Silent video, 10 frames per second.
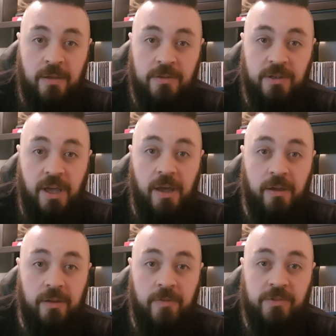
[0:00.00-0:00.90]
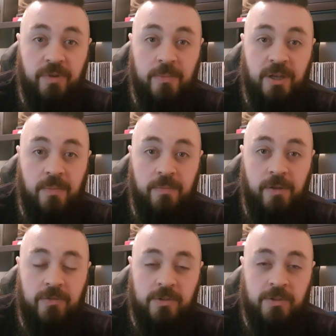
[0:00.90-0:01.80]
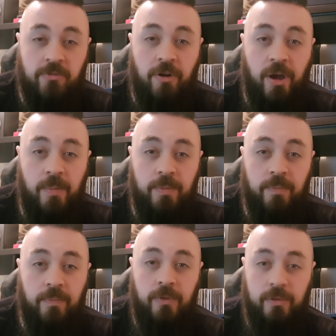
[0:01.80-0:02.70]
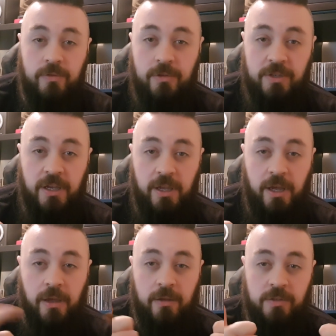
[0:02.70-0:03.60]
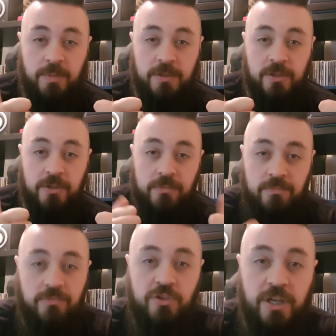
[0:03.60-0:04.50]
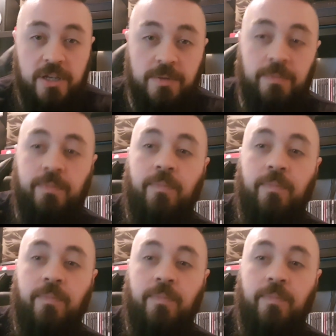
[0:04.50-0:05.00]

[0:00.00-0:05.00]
So yeah, give us a thumbs up, give us a subscribe. You take care. Speak to you soon. Cheers.